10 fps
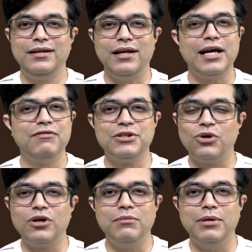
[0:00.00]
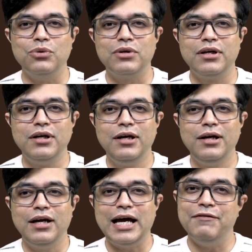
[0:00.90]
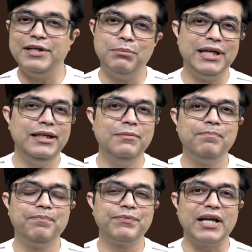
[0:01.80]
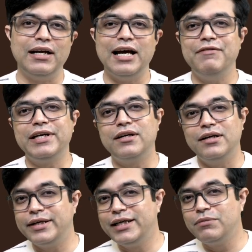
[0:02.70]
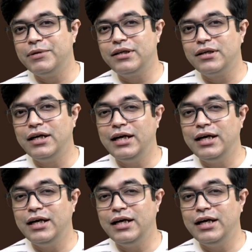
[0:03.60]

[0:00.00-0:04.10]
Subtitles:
Life is all about having money and having contentment,